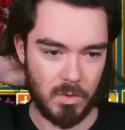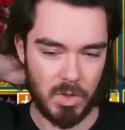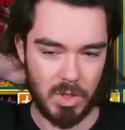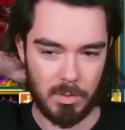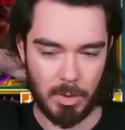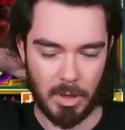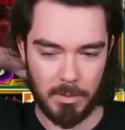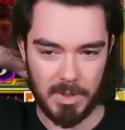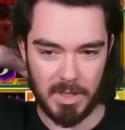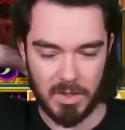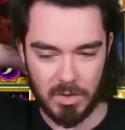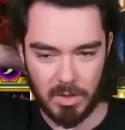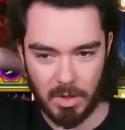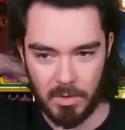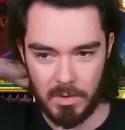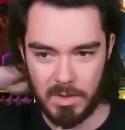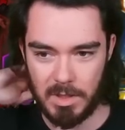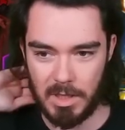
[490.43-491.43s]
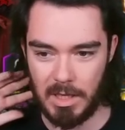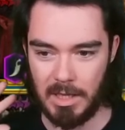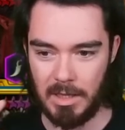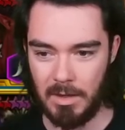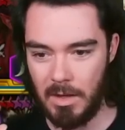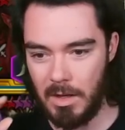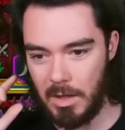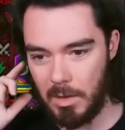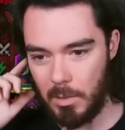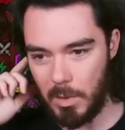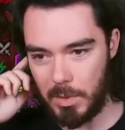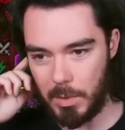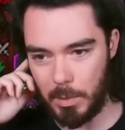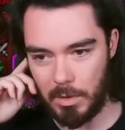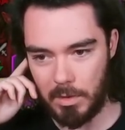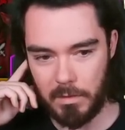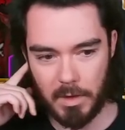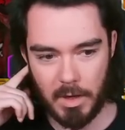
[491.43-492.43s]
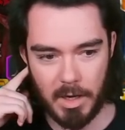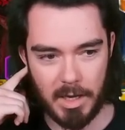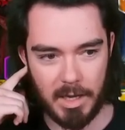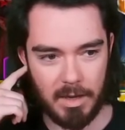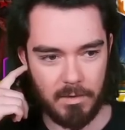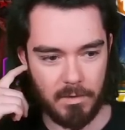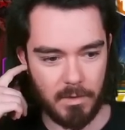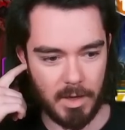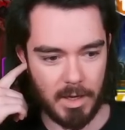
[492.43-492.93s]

She's probably Stone Skin with the revive,